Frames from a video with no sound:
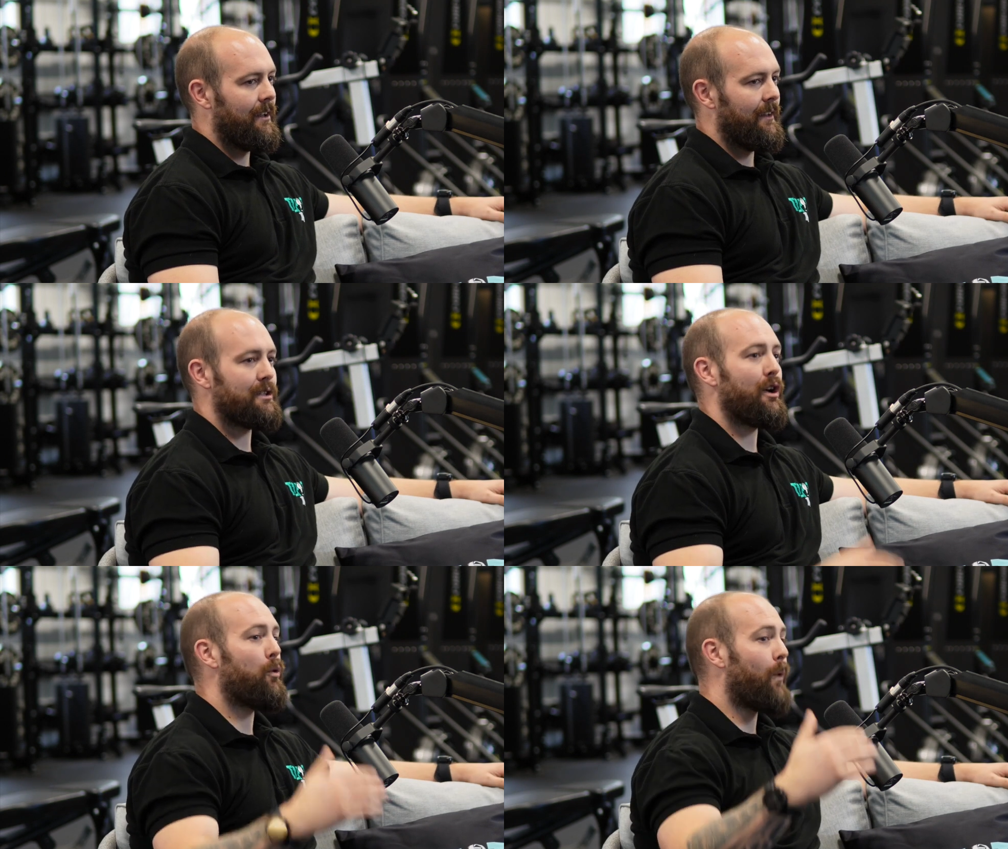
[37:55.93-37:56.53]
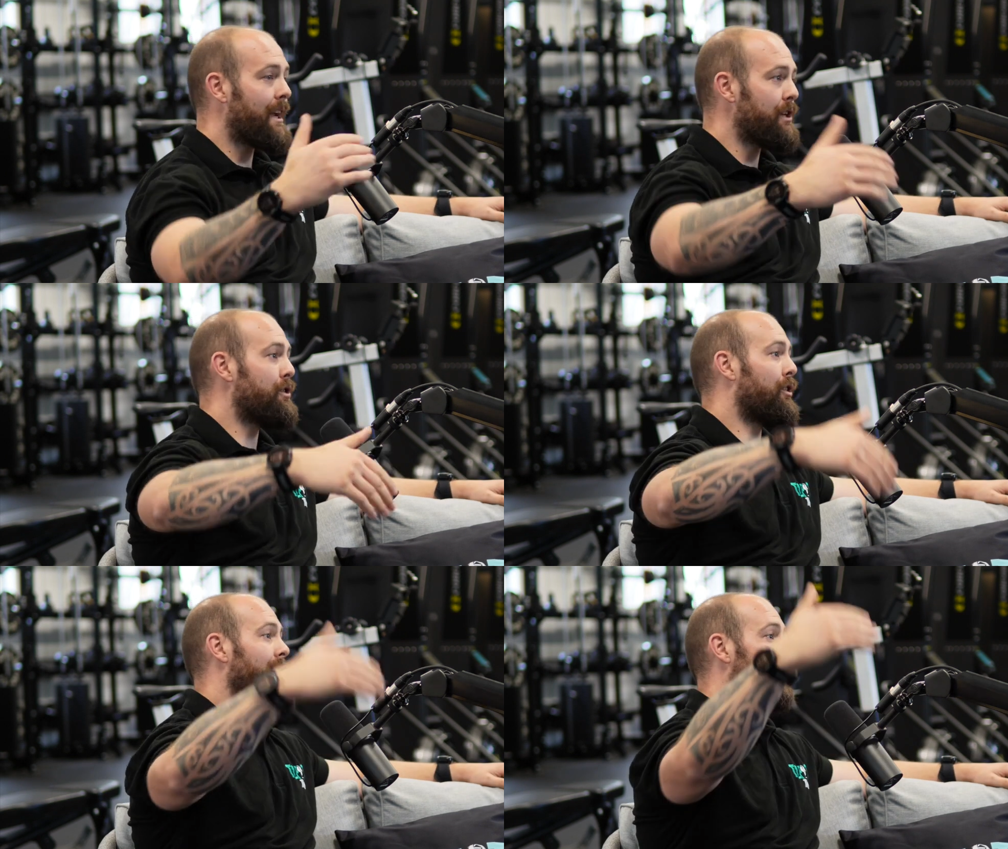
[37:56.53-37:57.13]
there's no way you
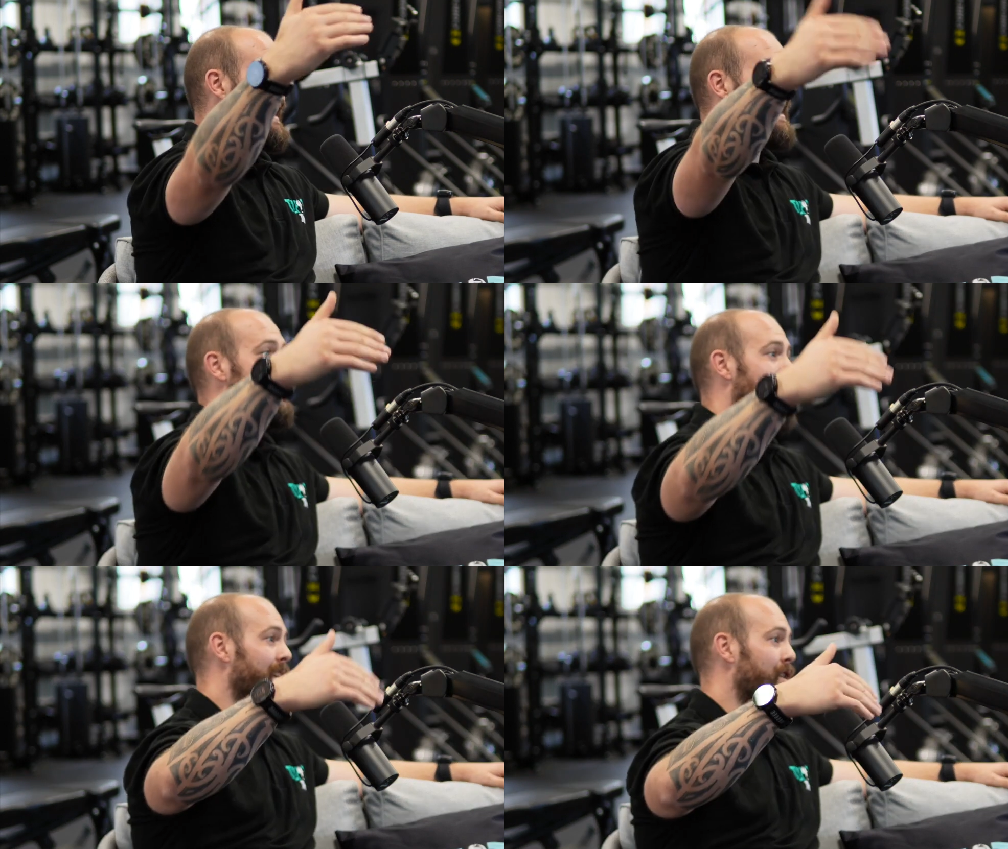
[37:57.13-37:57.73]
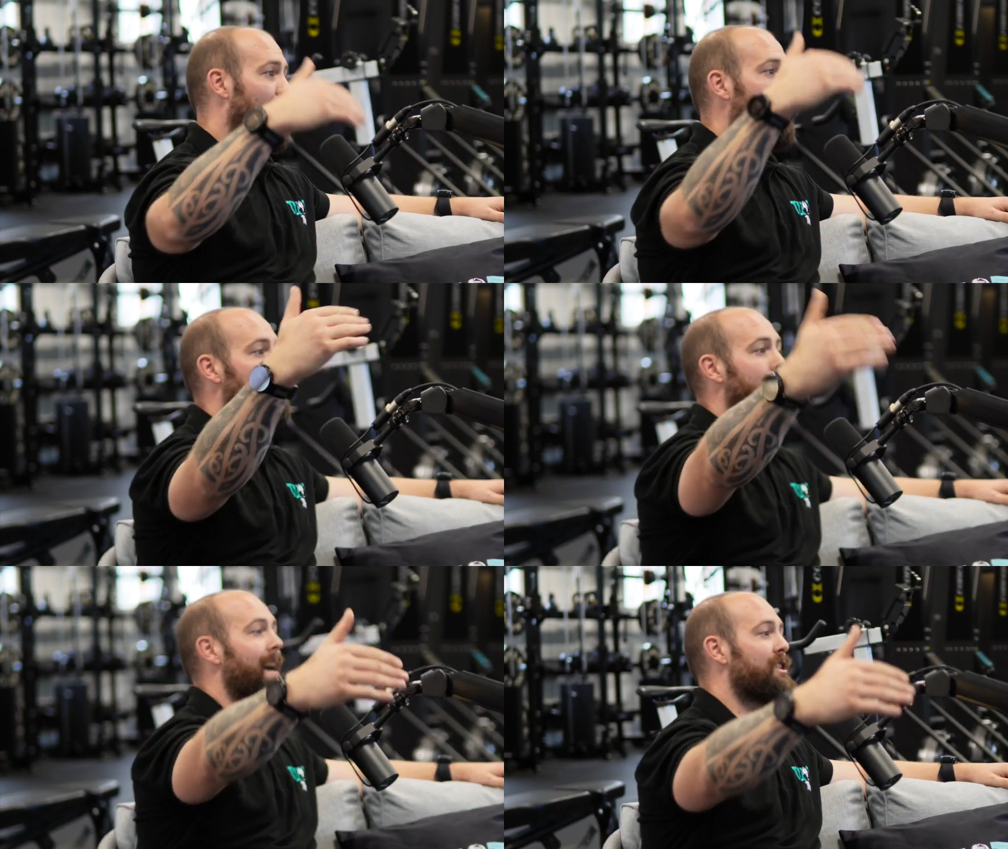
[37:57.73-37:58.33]
can get there. You can't
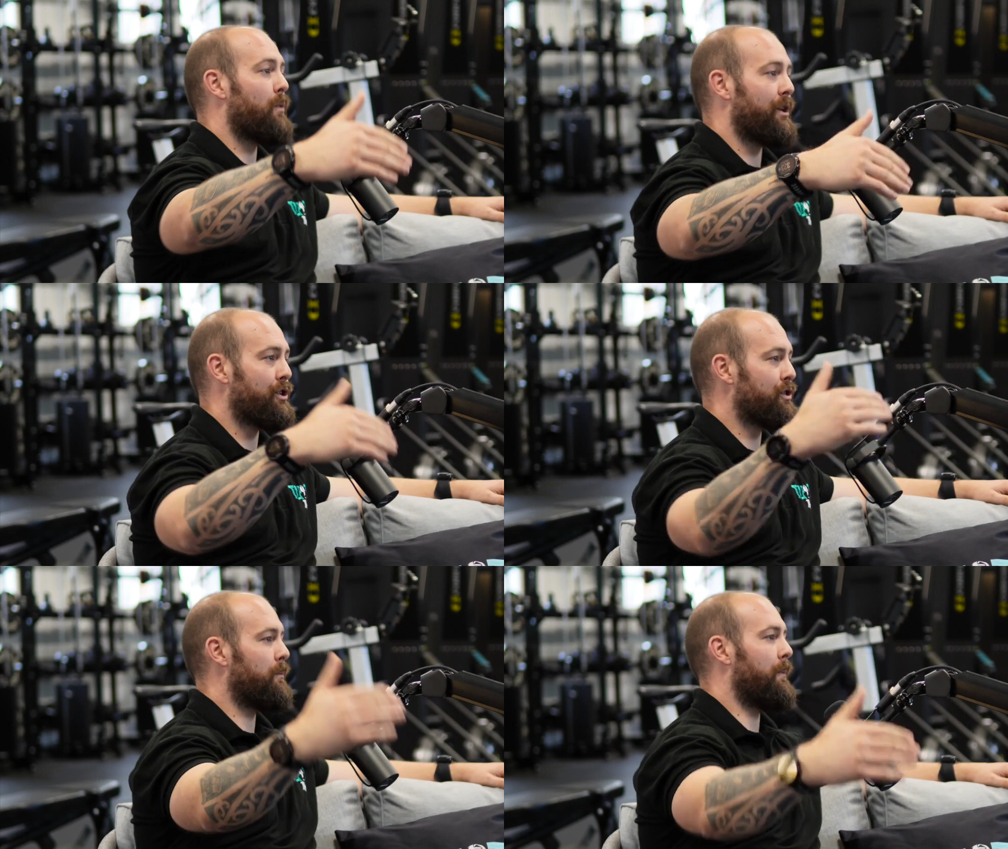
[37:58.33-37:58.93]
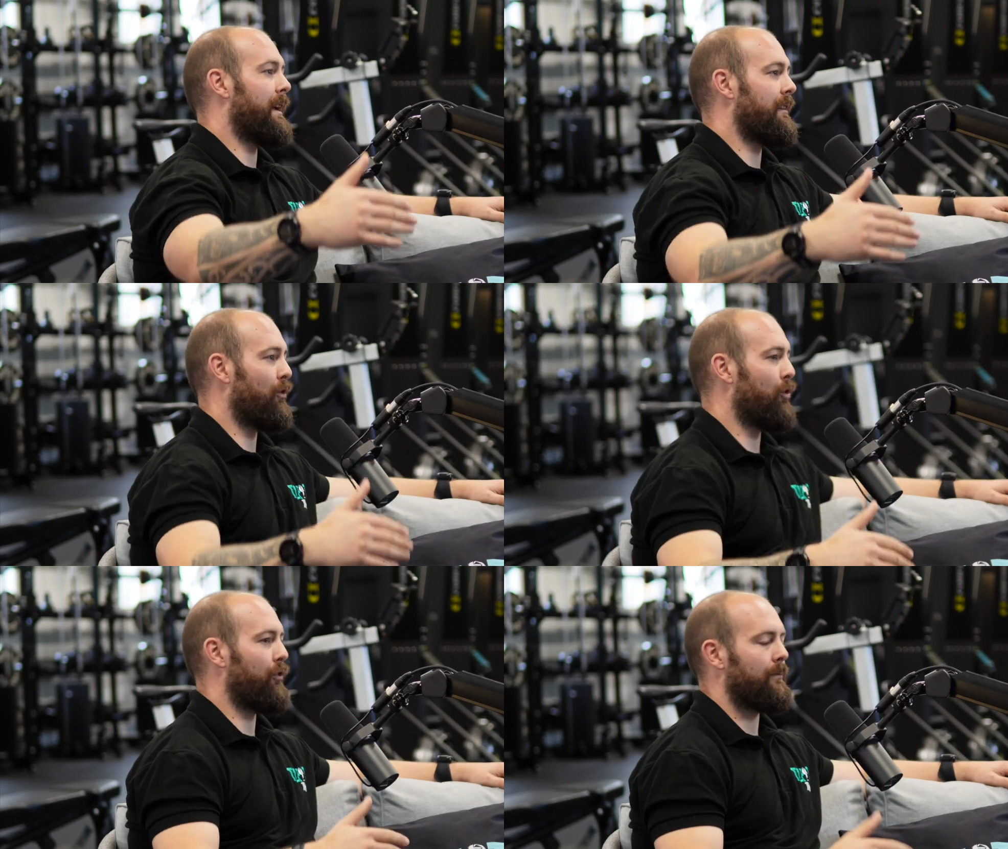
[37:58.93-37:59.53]
match where you should be
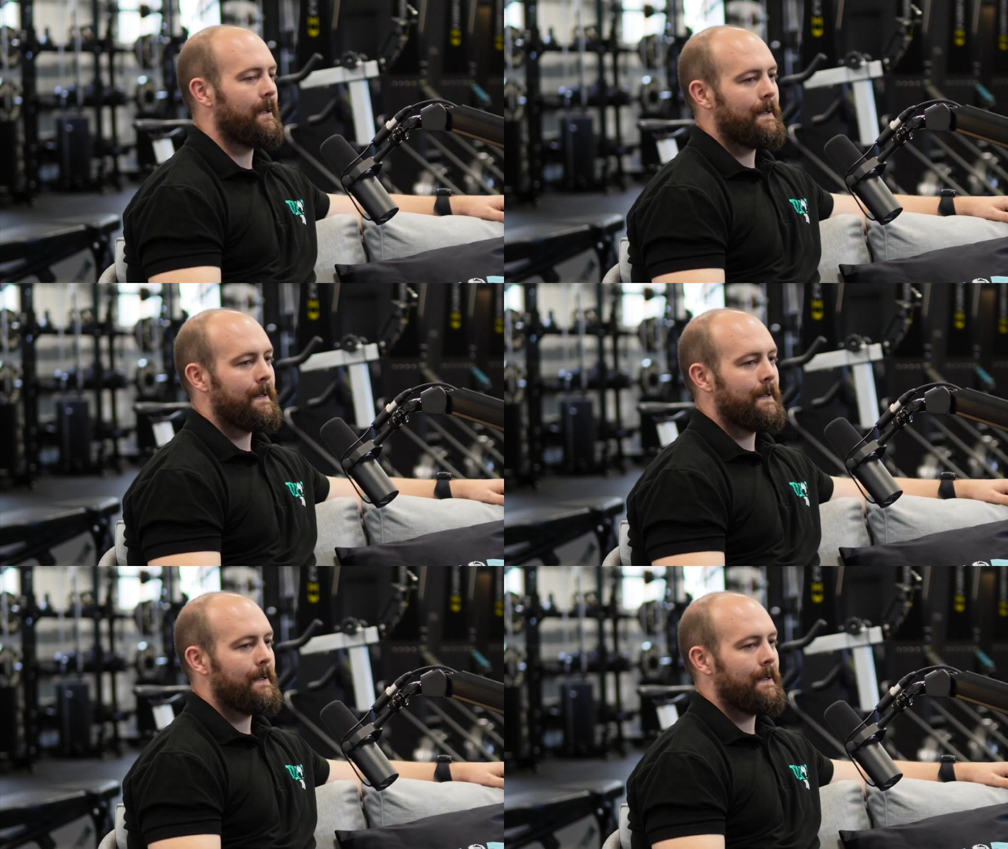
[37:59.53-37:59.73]
or